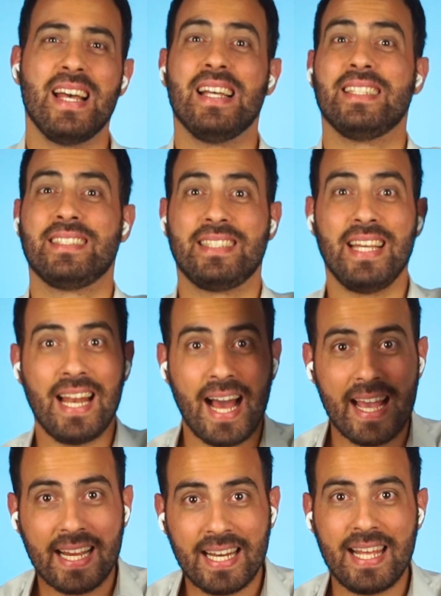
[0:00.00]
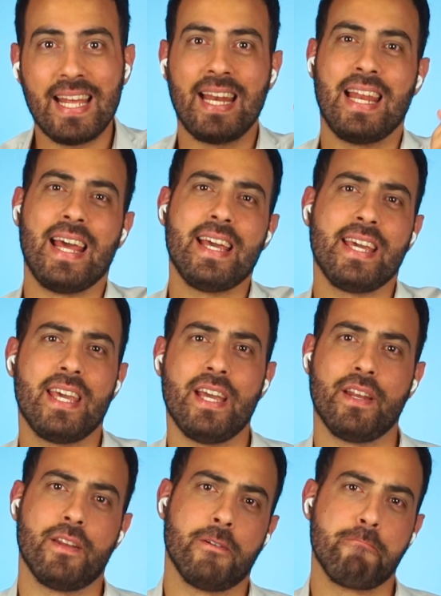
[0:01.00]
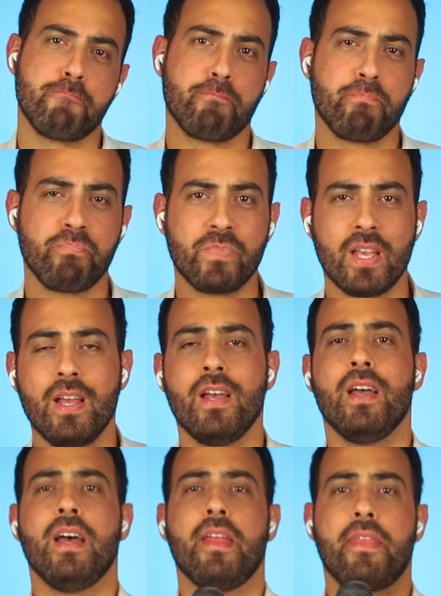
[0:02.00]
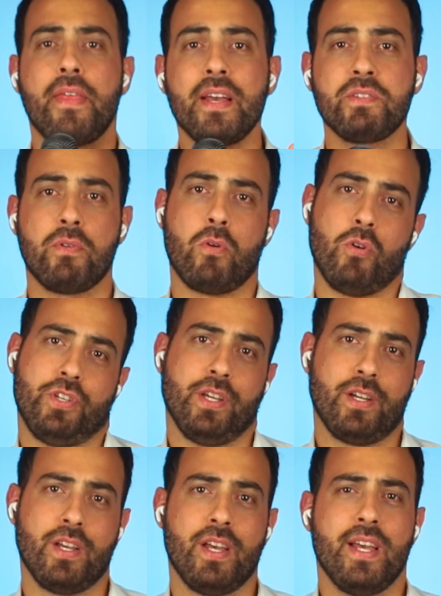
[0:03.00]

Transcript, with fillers: still likely lay ahead. Thanks for watching.